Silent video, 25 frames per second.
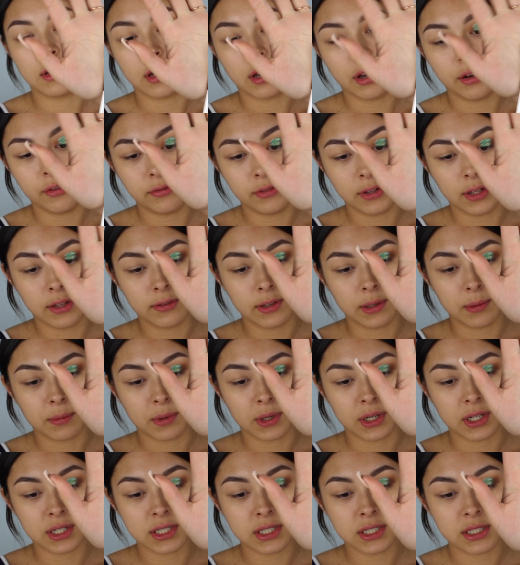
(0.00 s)
a fluffy
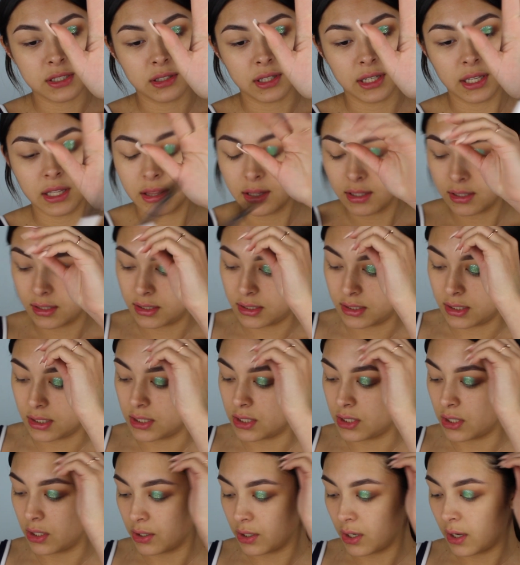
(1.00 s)
brush like this to
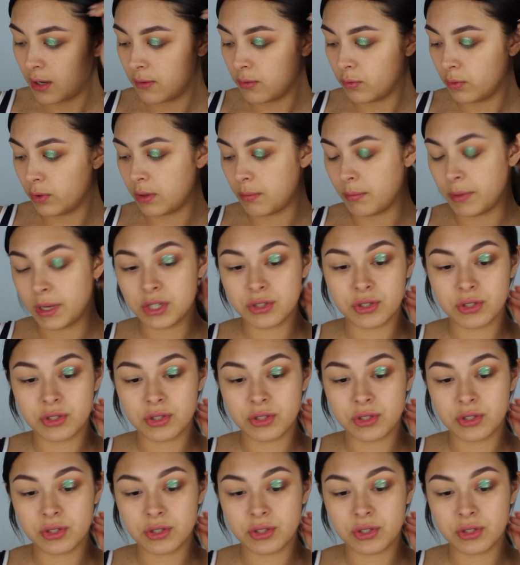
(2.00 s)
start off with my